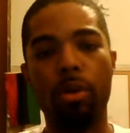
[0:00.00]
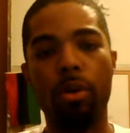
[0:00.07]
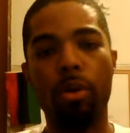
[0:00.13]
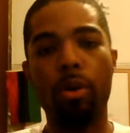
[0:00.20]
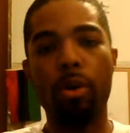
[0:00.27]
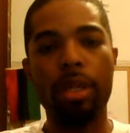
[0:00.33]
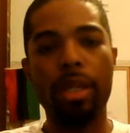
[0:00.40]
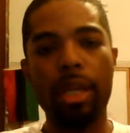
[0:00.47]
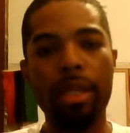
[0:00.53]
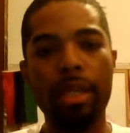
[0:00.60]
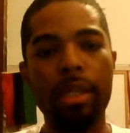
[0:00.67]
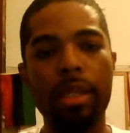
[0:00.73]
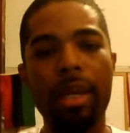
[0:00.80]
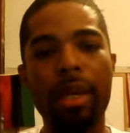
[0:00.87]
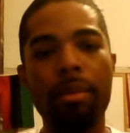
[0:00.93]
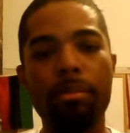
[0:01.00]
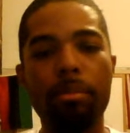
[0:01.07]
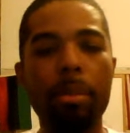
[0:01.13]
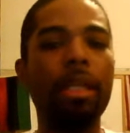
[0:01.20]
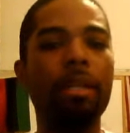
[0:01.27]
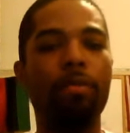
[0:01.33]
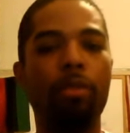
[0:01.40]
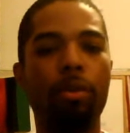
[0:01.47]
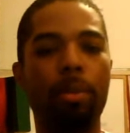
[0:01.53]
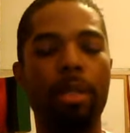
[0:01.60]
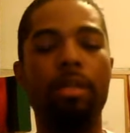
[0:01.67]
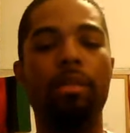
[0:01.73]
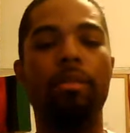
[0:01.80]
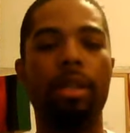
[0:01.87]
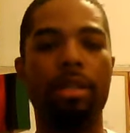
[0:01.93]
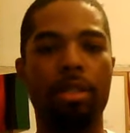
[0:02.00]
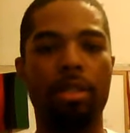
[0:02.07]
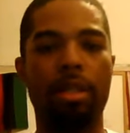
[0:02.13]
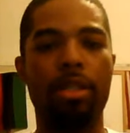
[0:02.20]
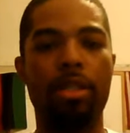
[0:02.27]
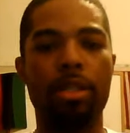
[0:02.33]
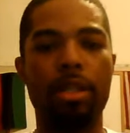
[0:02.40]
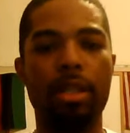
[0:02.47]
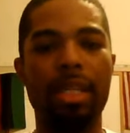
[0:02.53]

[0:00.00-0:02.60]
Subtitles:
on any meaningful piece of legislation,